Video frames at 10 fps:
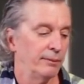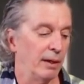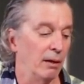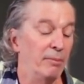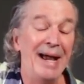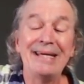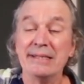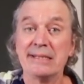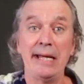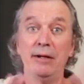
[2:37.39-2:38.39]
There, I'm back in
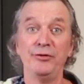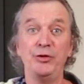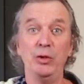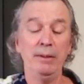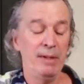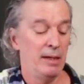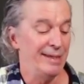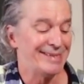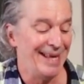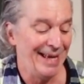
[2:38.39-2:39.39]
standard tuning.
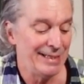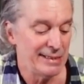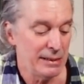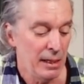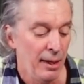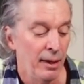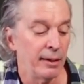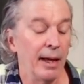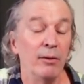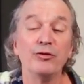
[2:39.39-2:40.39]
It's that easy.
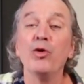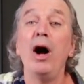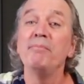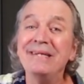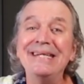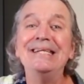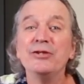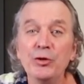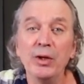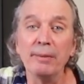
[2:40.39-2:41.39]
Now, drop D
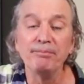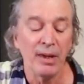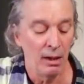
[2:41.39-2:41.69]
tuning.